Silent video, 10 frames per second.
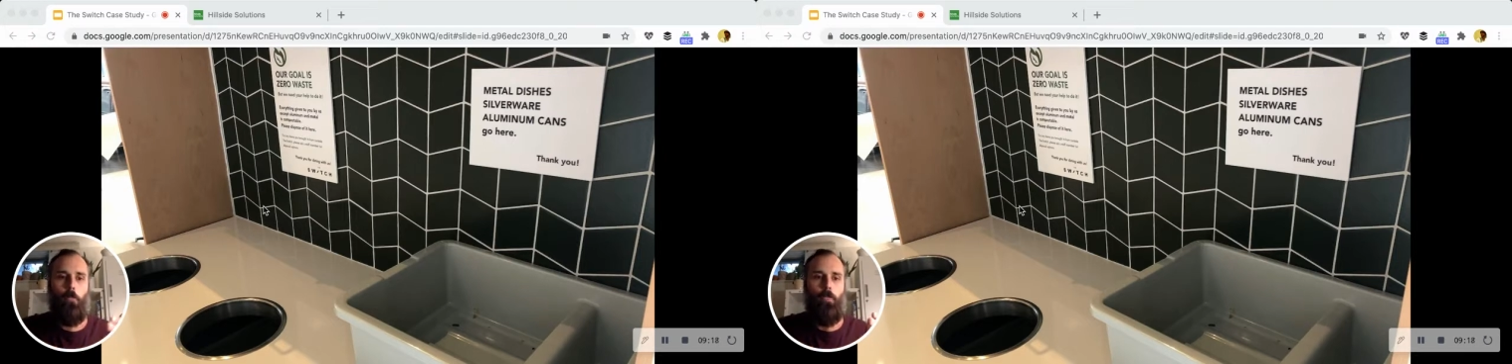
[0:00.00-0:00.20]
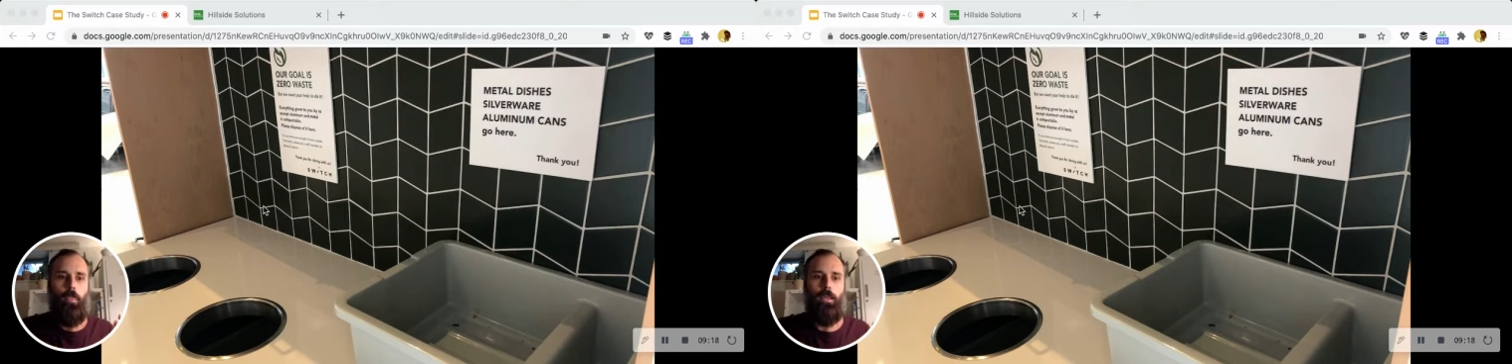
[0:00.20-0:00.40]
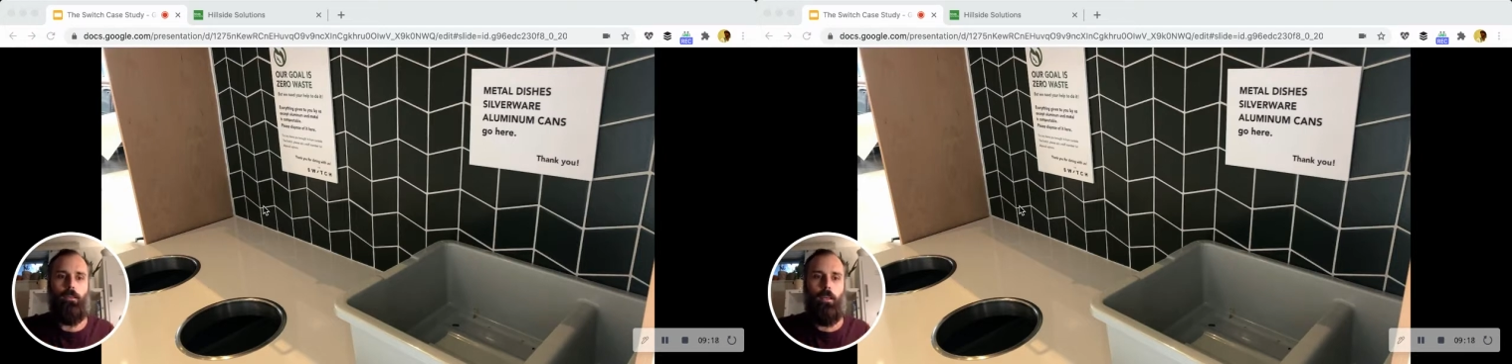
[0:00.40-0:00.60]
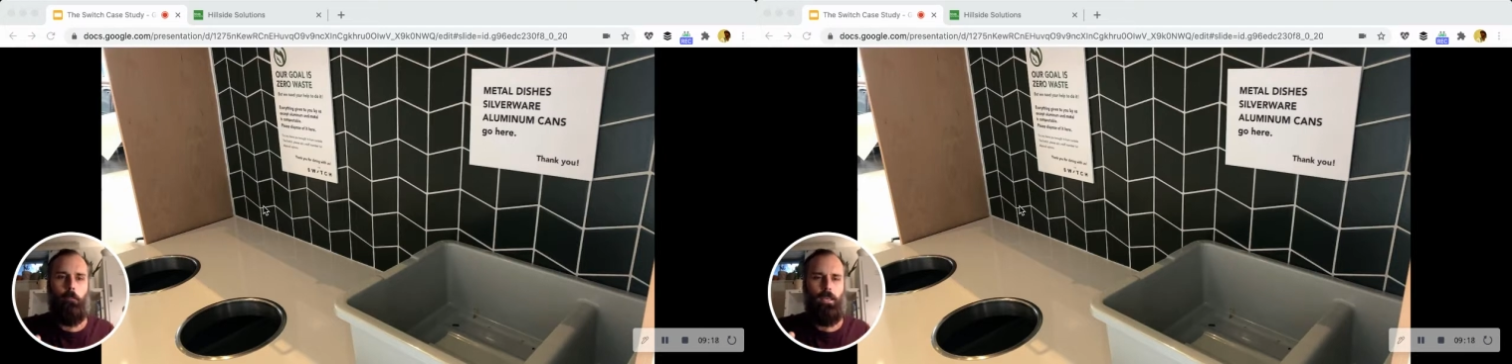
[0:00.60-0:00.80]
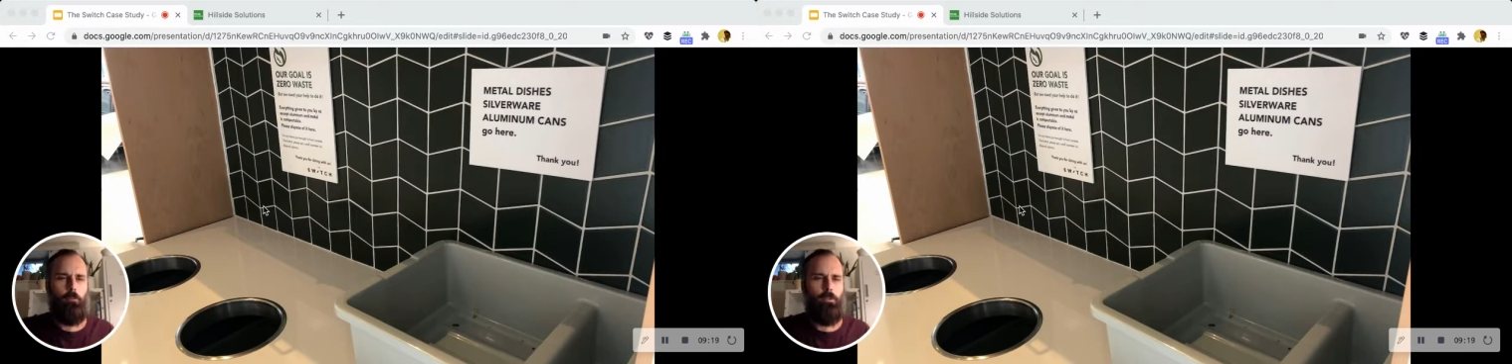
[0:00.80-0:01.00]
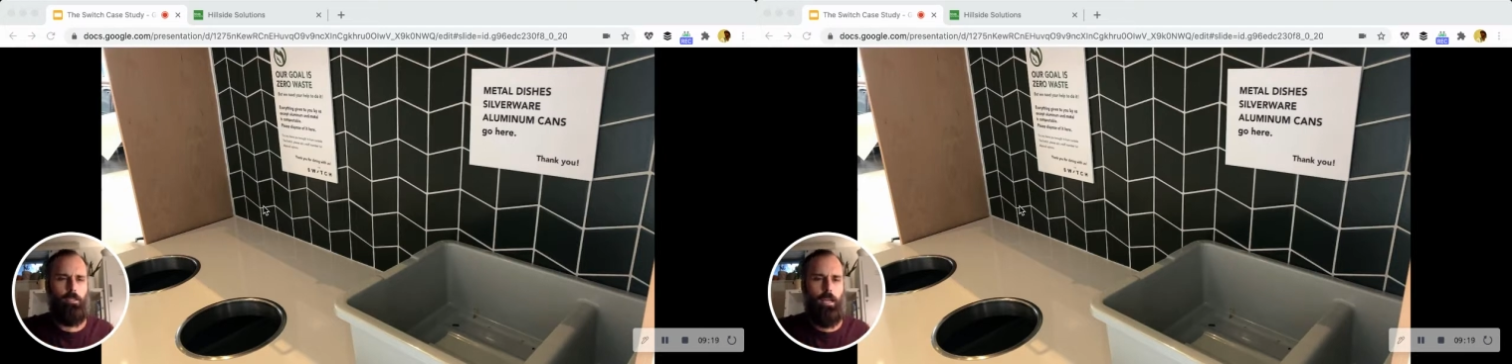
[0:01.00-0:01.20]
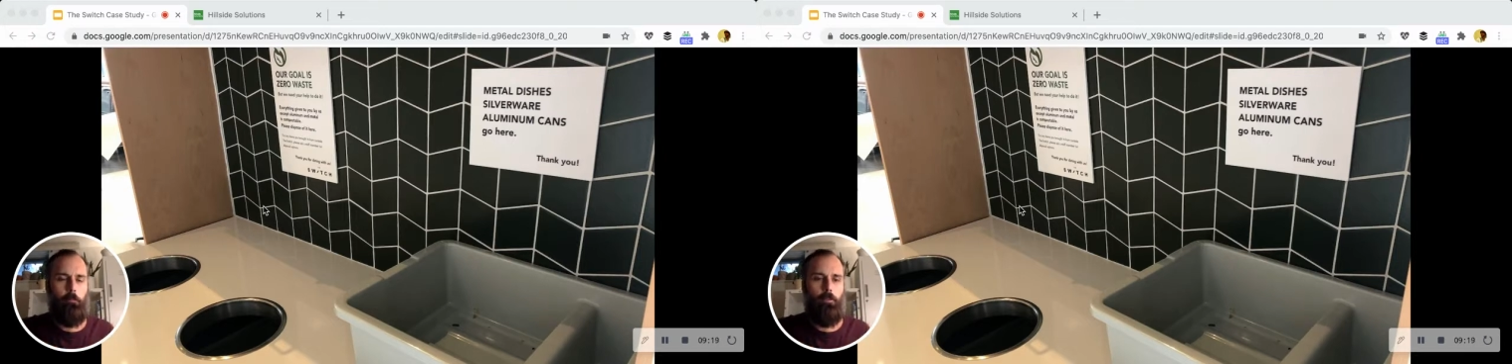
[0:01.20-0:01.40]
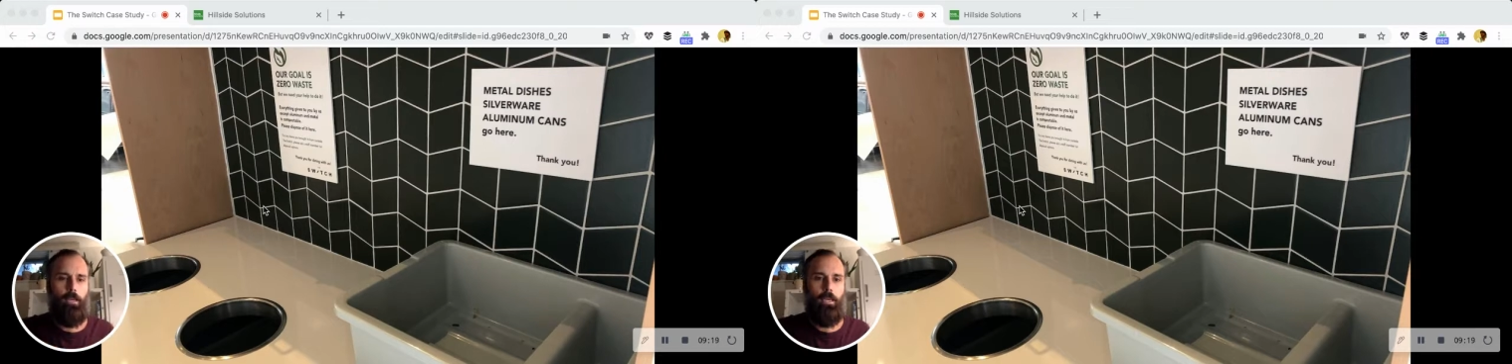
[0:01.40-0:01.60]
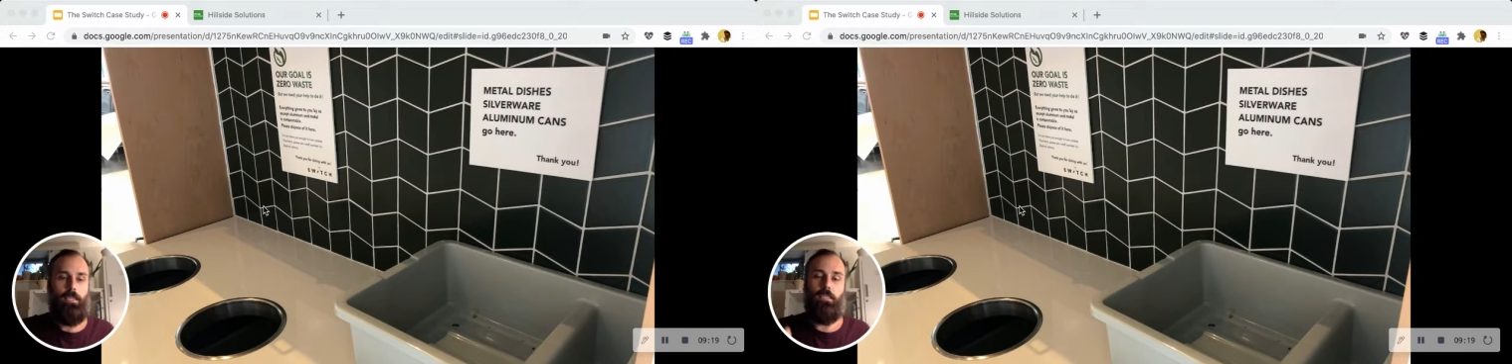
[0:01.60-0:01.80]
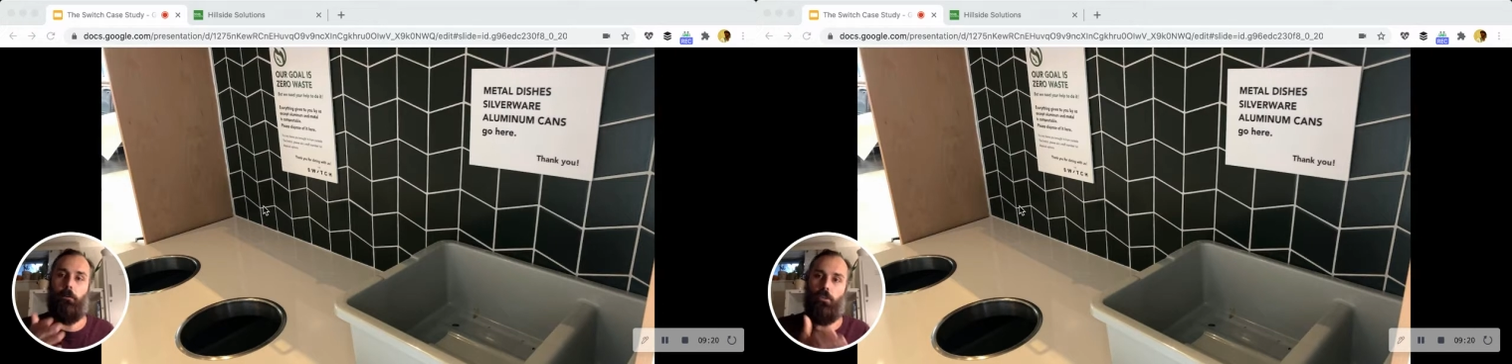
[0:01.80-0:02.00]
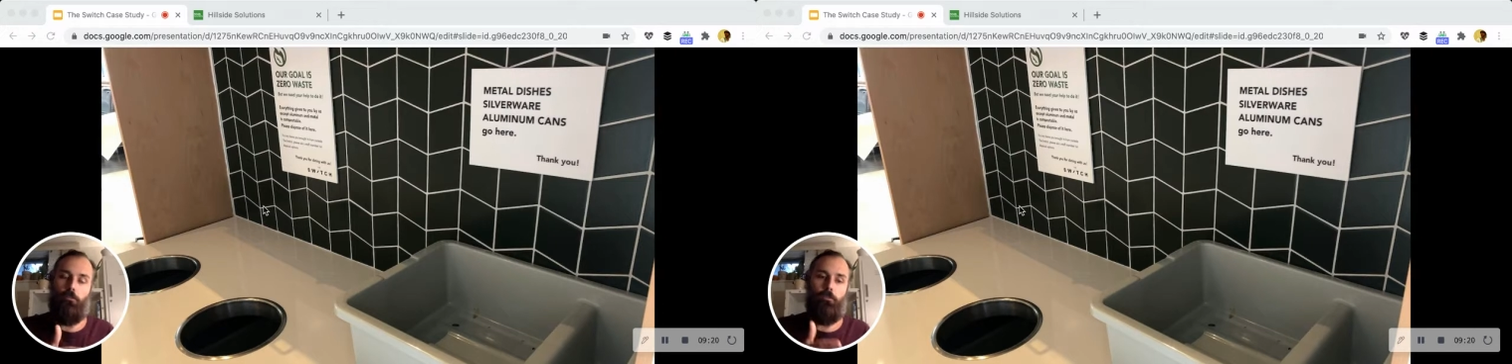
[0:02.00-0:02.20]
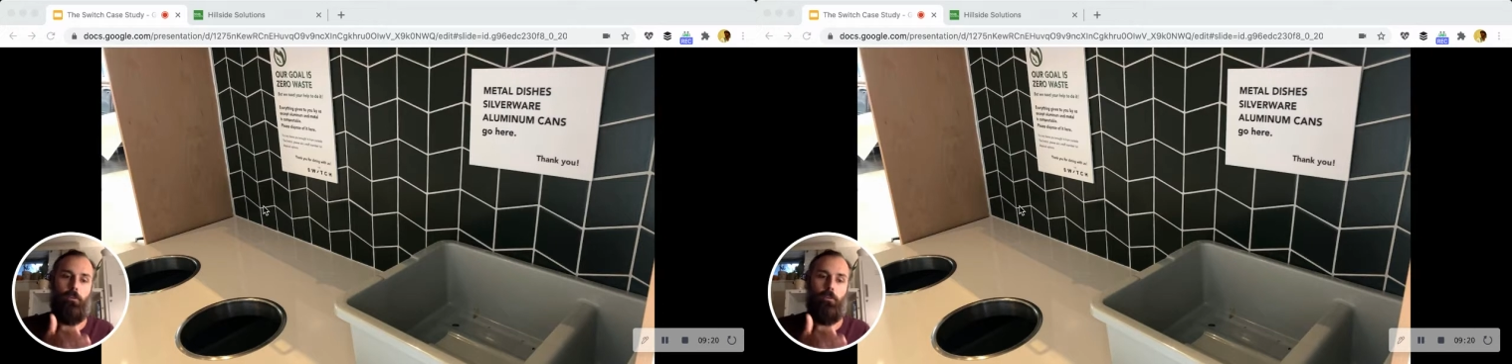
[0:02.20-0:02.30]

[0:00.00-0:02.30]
then it makes people stop and think, and especially if